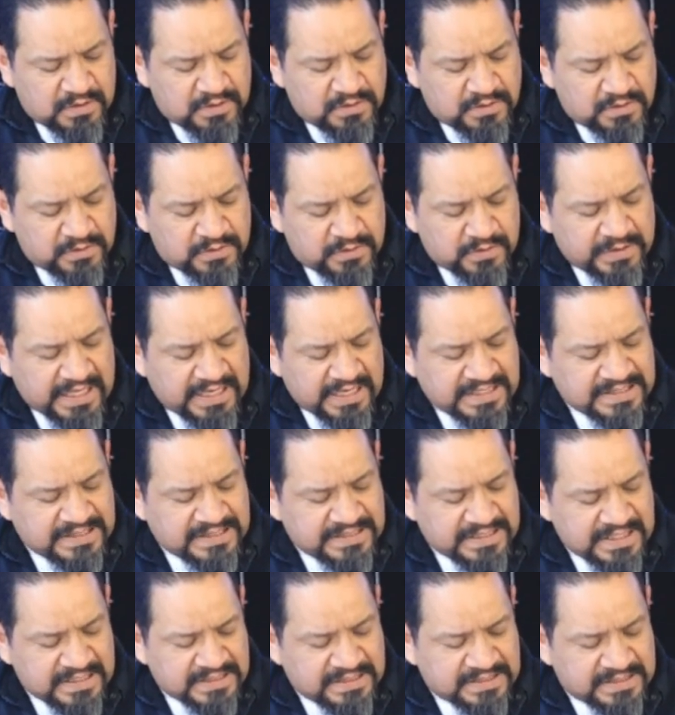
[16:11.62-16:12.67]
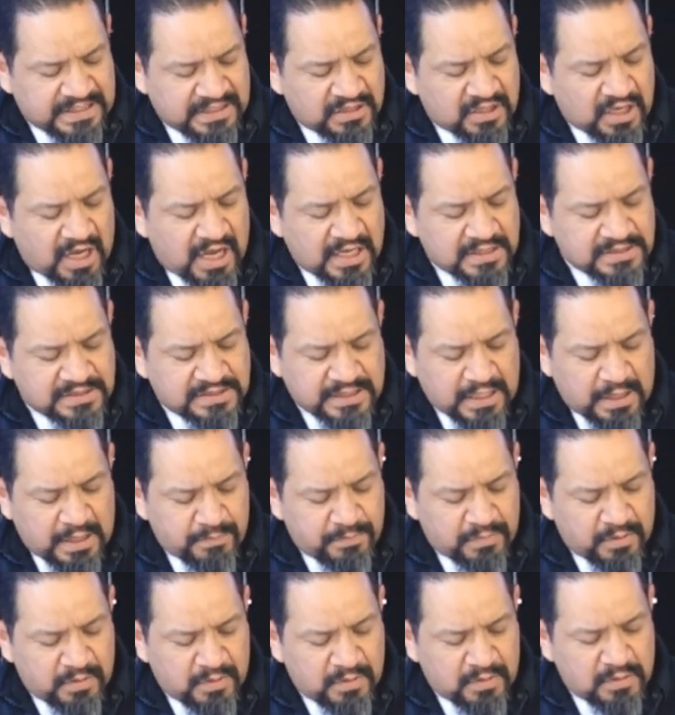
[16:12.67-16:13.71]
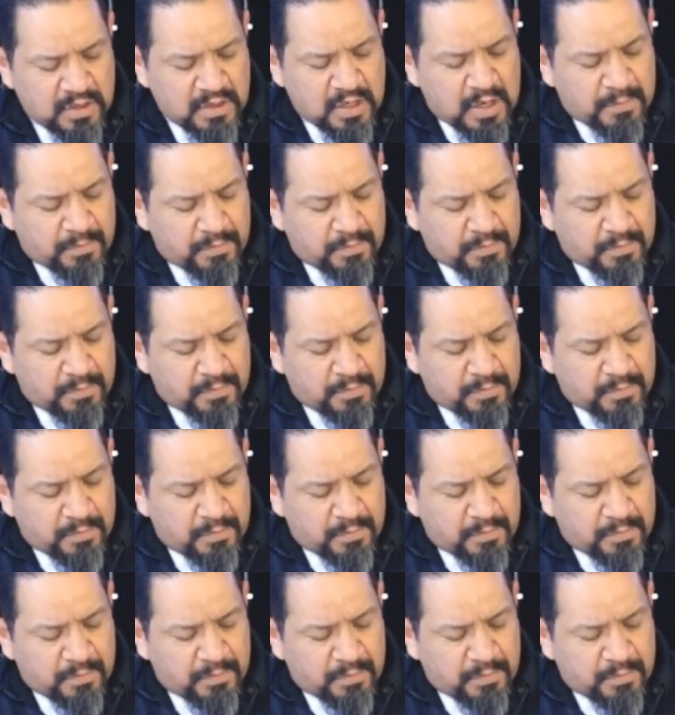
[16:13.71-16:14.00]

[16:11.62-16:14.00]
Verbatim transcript: so that he sits in God's temple,